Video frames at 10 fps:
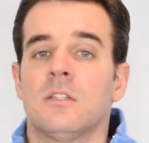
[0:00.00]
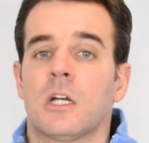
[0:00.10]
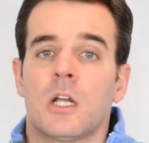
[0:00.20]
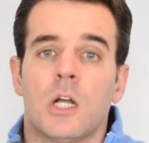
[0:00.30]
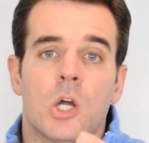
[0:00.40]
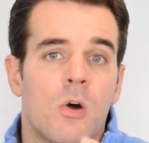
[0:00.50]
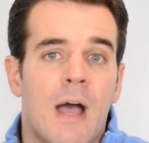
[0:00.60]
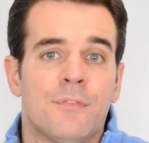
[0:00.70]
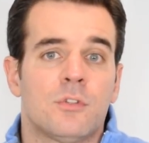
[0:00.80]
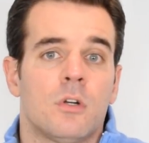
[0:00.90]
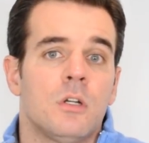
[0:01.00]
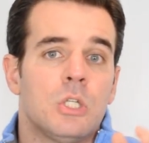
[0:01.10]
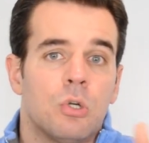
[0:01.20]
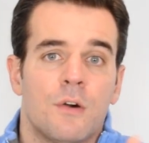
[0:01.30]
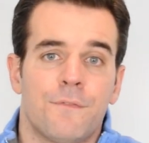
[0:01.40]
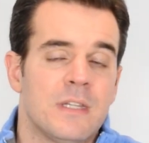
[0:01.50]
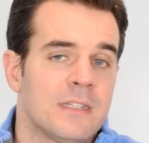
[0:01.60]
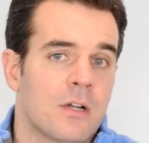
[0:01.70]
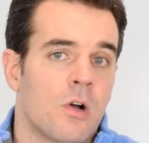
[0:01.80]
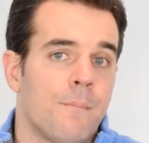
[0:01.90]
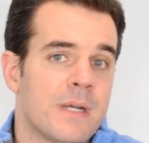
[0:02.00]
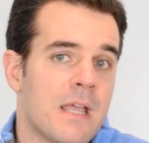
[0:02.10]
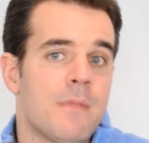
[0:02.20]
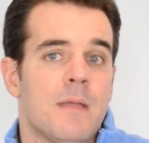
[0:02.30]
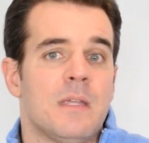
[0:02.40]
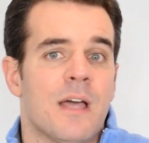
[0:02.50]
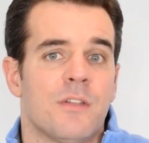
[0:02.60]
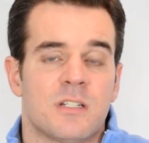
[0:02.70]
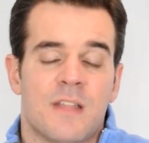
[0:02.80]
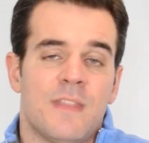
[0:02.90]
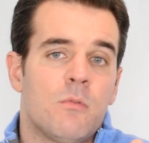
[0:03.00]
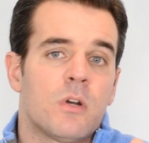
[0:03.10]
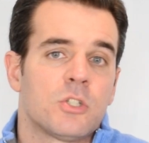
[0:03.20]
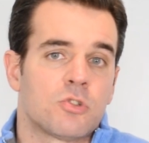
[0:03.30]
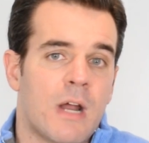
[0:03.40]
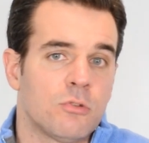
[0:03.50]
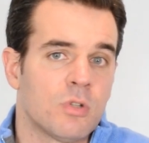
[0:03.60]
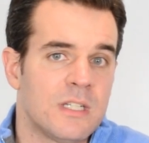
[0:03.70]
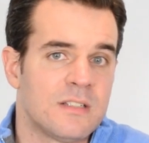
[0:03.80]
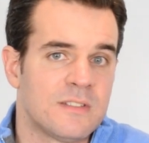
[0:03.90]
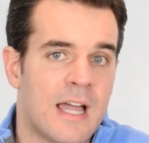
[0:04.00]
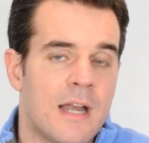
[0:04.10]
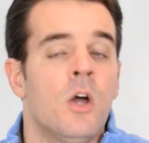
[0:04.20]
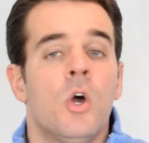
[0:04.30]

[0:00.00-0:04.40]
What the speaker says: they're gonna go after your fintech company and maybe others, and they wanna try to understand